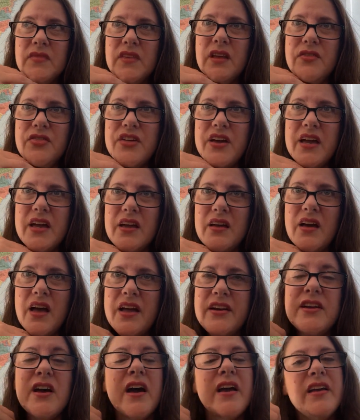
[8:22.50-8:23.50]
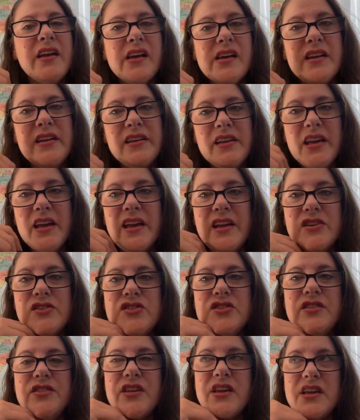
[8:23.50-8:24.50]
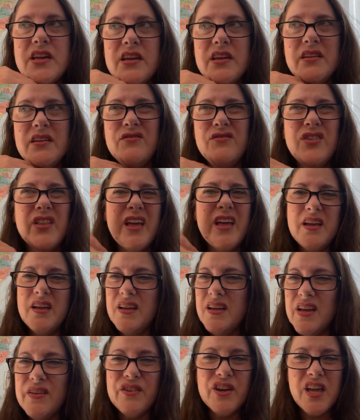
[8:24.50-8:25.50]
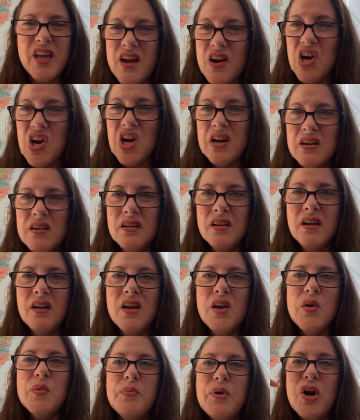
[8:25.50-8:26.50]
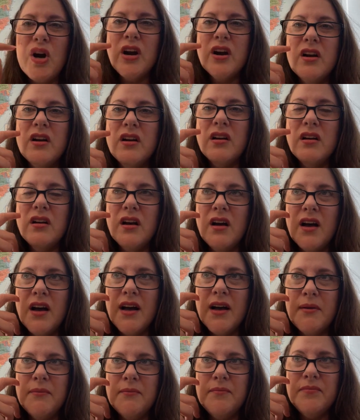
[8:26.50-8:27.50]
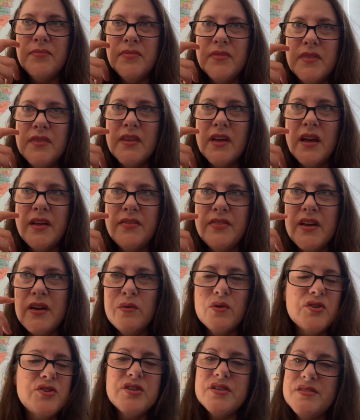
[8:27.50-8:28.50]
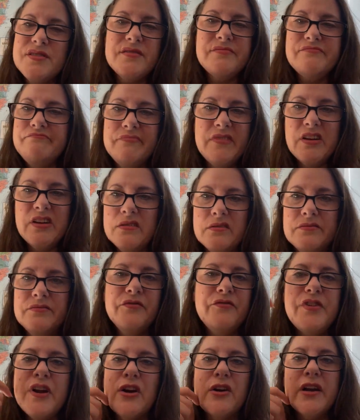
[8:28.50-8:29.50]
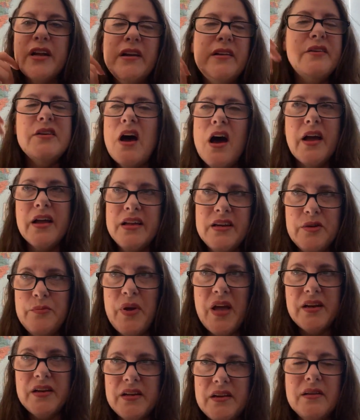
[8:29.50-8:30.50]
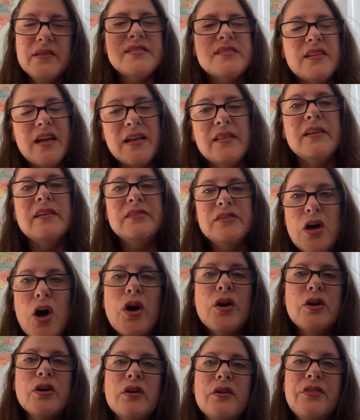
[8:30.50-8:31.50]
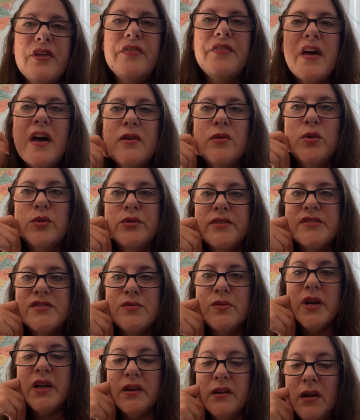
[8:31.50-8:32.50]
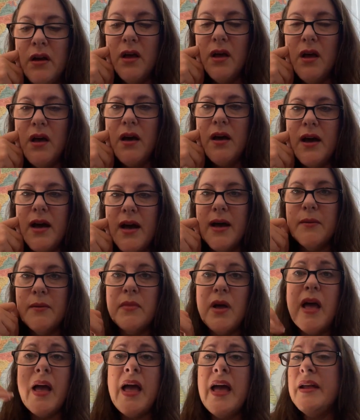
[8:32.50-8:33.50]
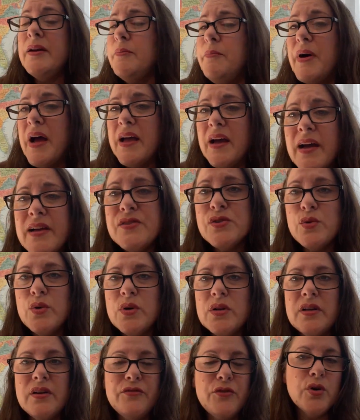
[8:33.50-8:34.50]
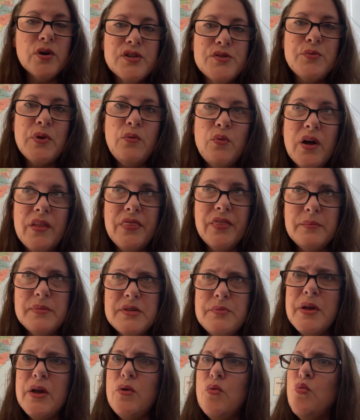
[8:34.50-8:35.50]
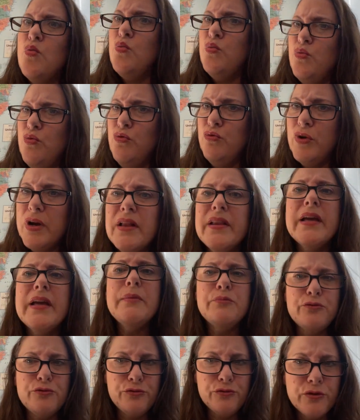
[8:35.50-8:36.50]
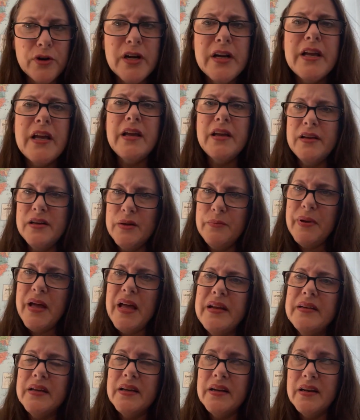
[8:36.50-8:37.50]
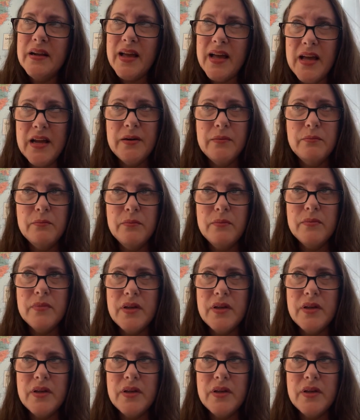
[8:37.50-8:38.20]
they had not yet engaged the like give a care part, and they were just very not independent, slightly longer than that oldest one. And by high school, of course, we want them to be really pretty independent and